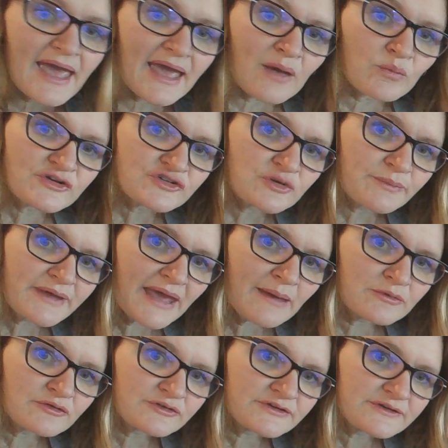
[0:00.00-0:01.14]
And we should be
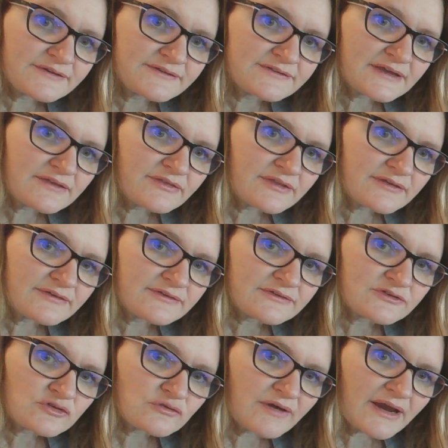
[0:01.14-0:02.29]
able to stick this
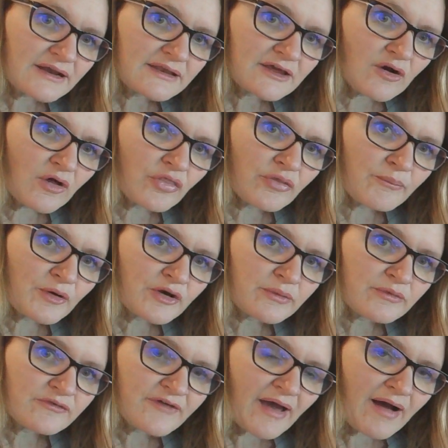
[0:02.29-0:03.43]
directly on the bottom
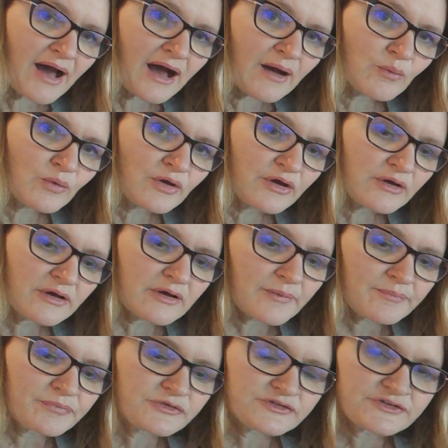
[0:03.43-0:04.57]
of our artwork,
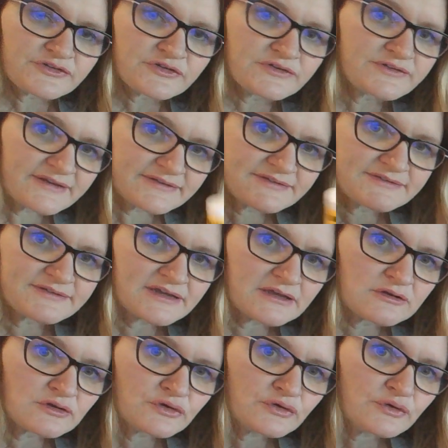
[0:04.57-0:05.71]
just using stick
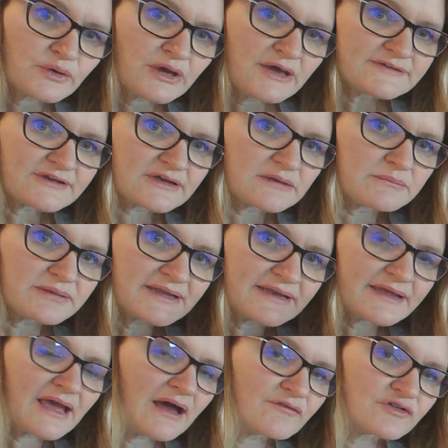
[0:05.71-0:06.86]
glue. So completely
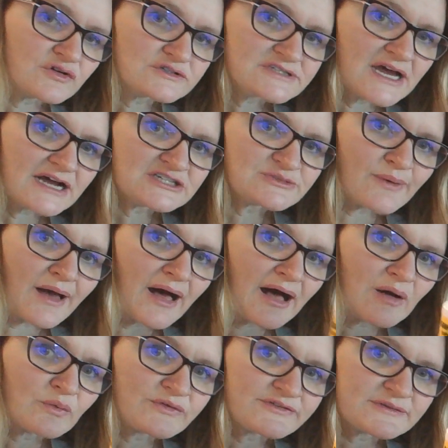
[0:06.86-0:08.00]
cover your Taj
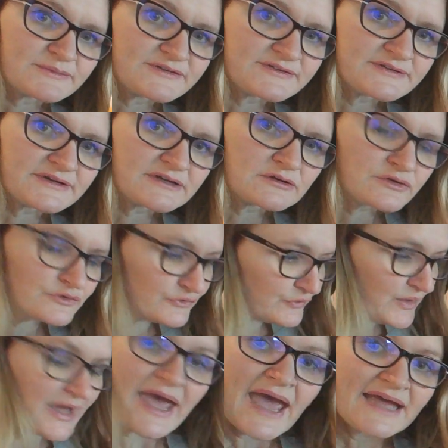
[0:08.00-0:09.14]
Mahal with some stick glue
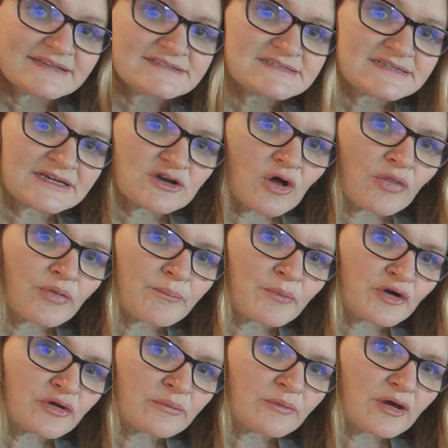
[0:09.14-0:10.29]
and stick it on the
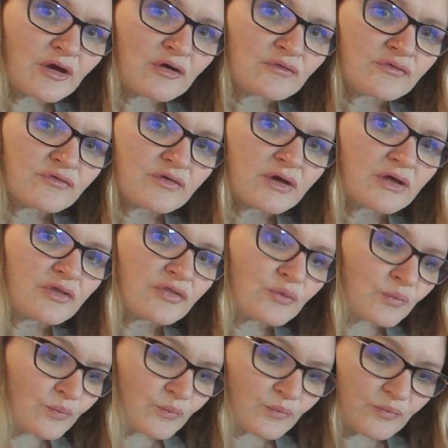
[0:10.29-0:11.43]
bottom of
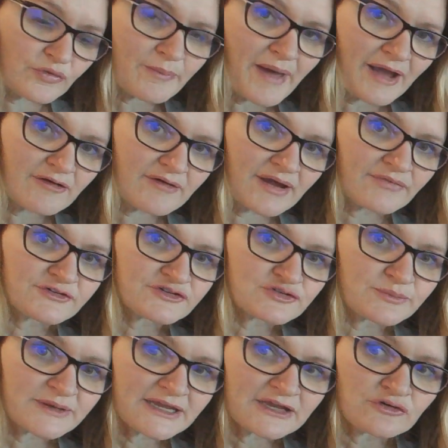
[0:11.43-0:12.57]
the background that should
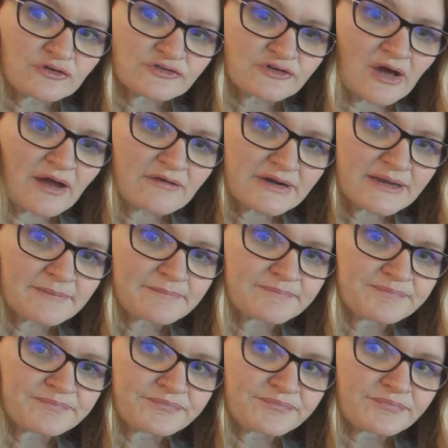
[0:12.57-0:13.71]
be in your diary.
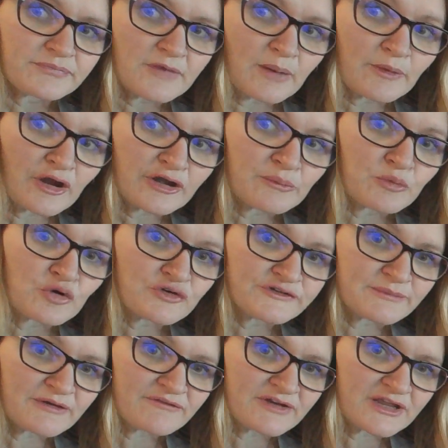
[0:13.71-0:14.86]
I'm going to pause
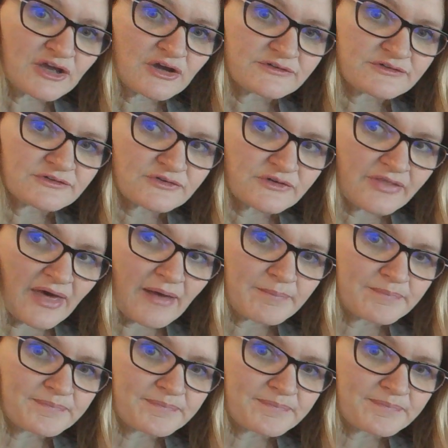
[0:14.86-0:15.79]
my video to do that.